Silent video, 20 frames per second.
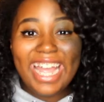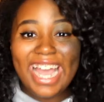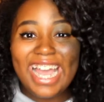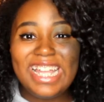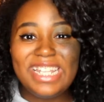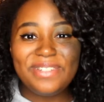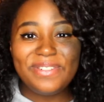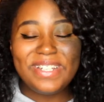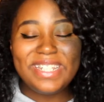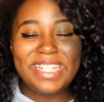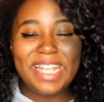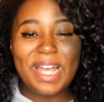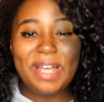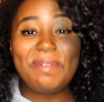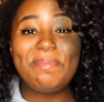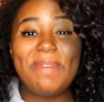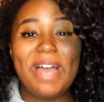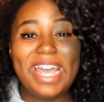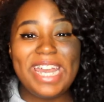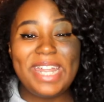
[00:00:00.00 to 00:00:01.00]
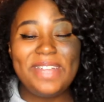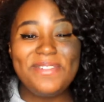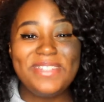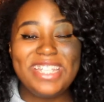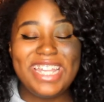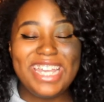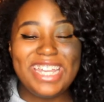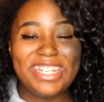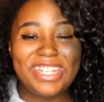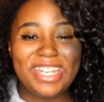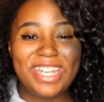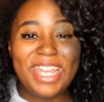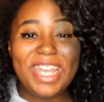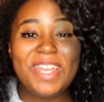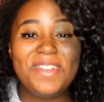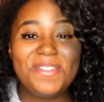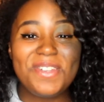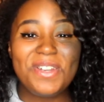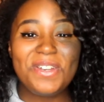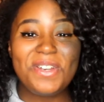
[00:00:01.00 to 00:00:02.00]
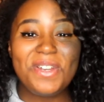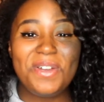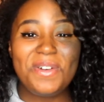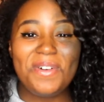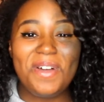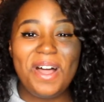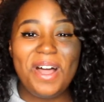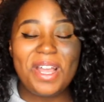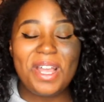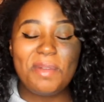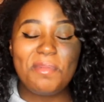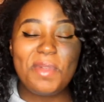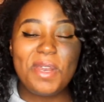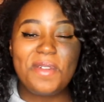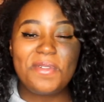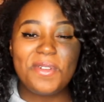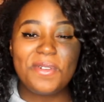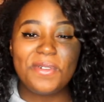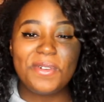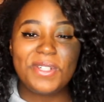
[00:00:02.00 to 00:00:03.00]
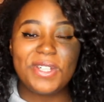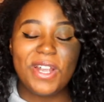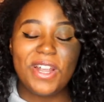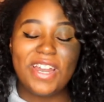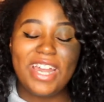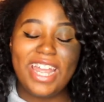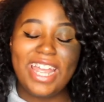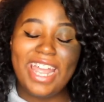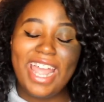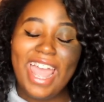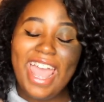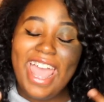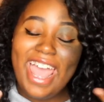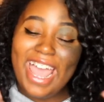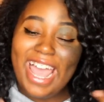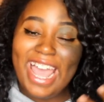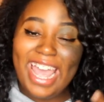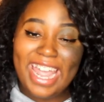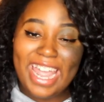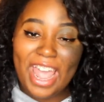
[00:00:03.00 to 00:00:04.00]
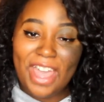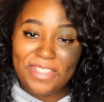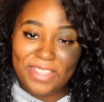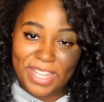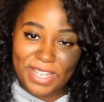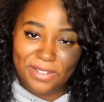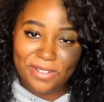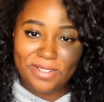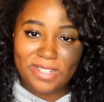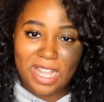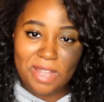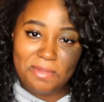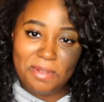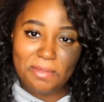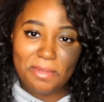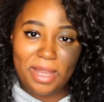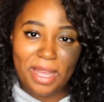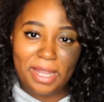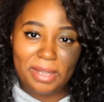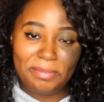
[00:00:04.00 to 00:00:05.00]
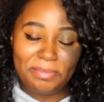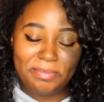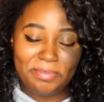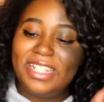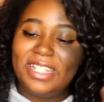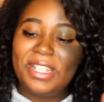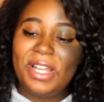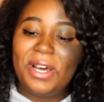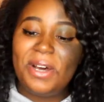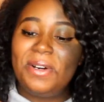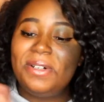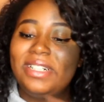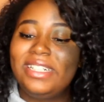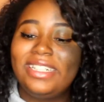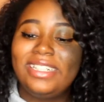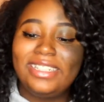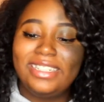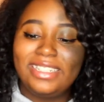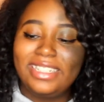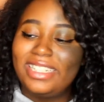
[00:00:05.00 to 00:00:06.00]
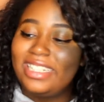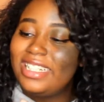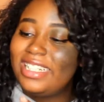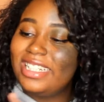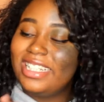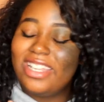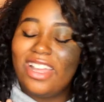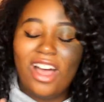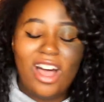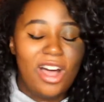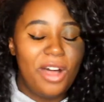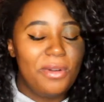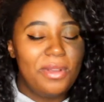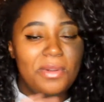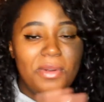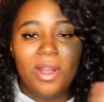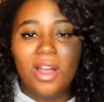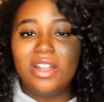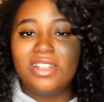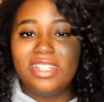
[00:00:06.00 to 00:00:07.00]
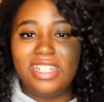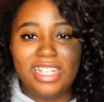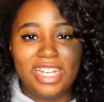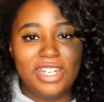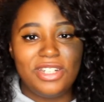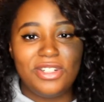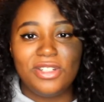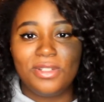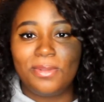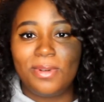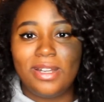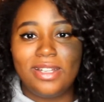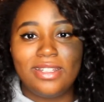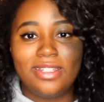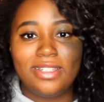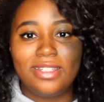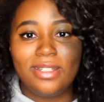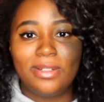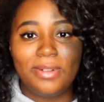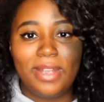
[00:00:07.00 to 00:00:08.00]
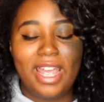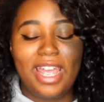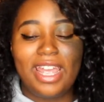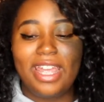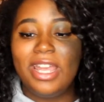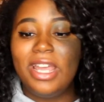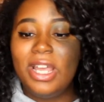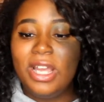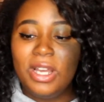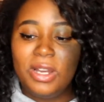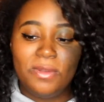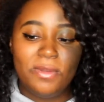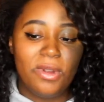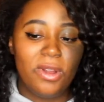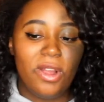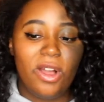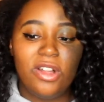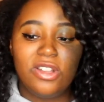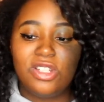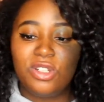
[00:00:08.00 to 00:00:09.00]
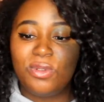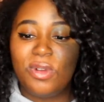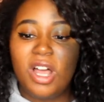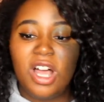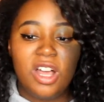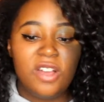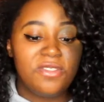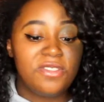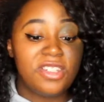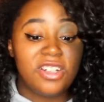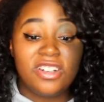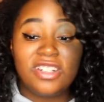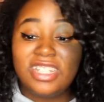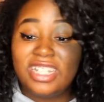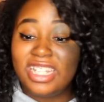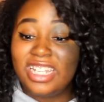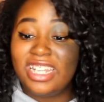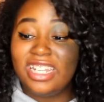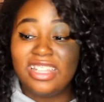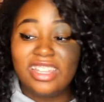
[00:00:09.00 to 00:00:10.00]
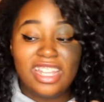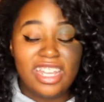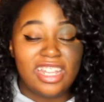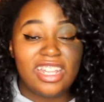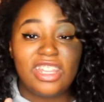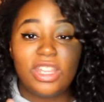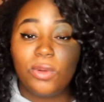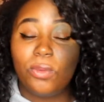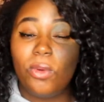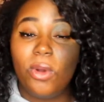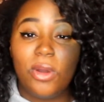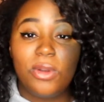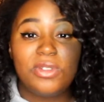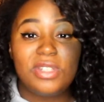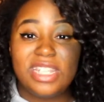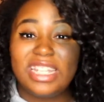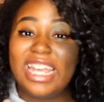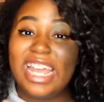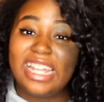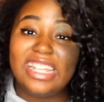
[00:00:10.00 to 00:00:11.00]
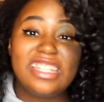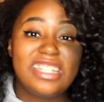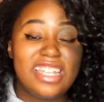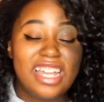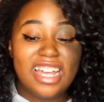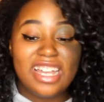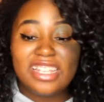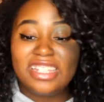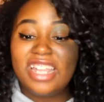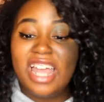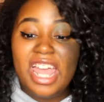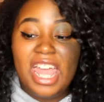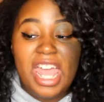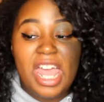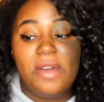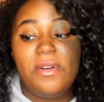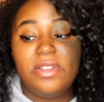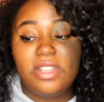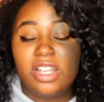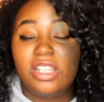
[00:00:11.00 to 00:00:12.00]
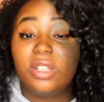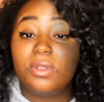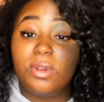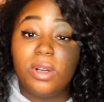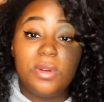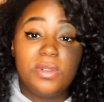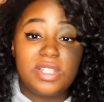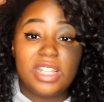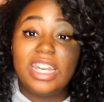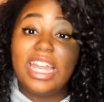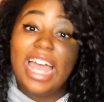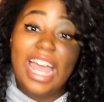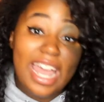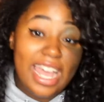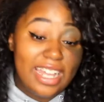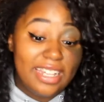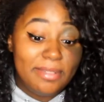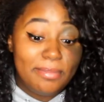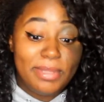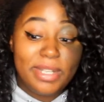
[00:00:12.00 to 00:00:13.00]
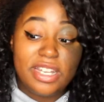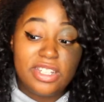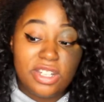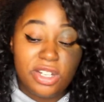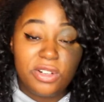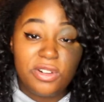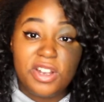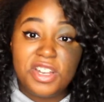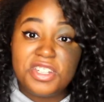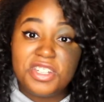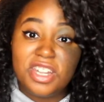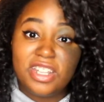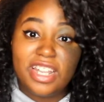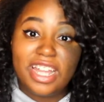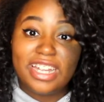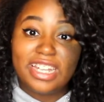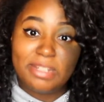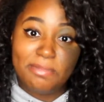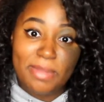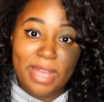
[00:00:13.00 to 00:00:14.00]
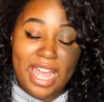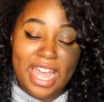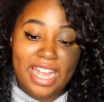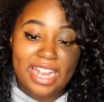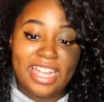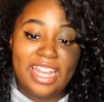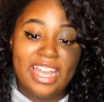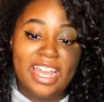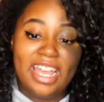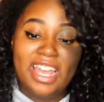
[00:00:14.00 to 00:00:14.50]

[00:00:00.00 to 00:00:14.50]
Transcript: guys, what's up? My name's Deja. If you're new, welcome, and if you're returning, hey, thanks for stopping by. So, y'all, we were all teenagers once, okay? We were all twelve, thirteen, thinking that the world was against us, and we thought the world was gonna end because our crush didn't like us back,